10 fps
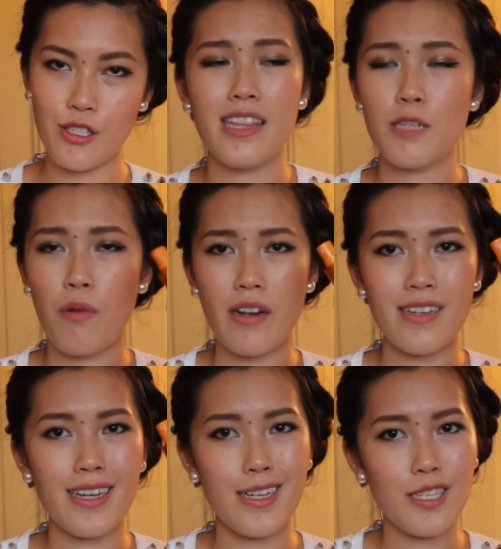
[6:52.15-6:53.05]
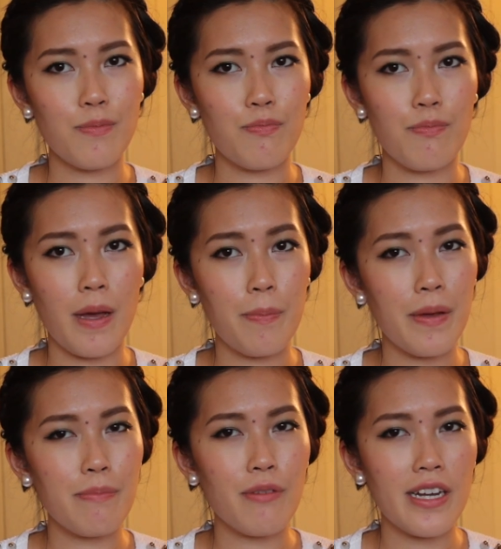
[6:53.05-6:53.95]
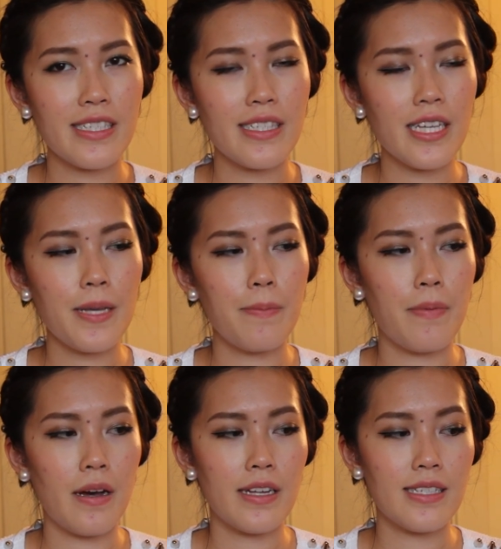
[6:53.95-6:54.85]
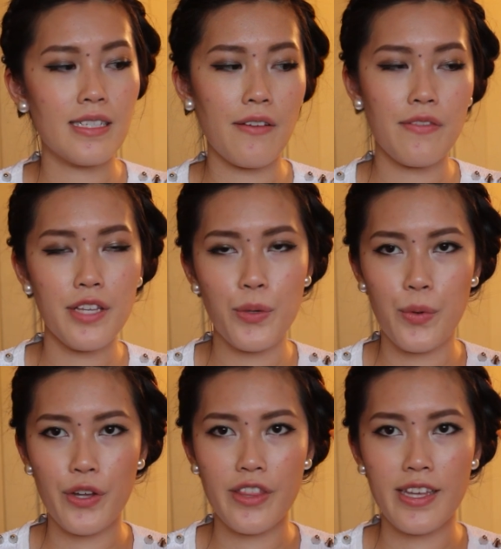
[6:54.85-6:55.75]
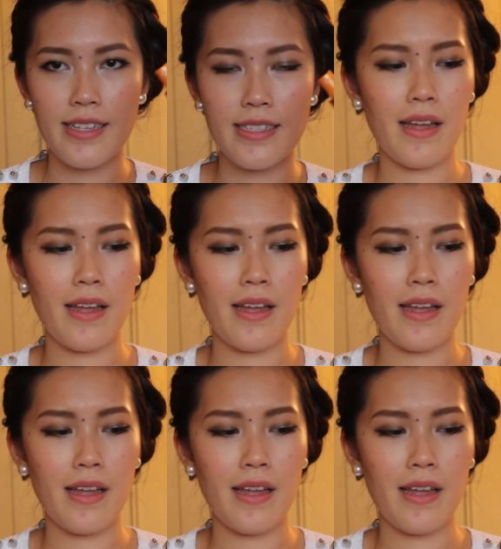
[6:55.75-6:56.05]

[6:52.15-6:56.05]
And this product is a bit pricey, but it's definitely worth it.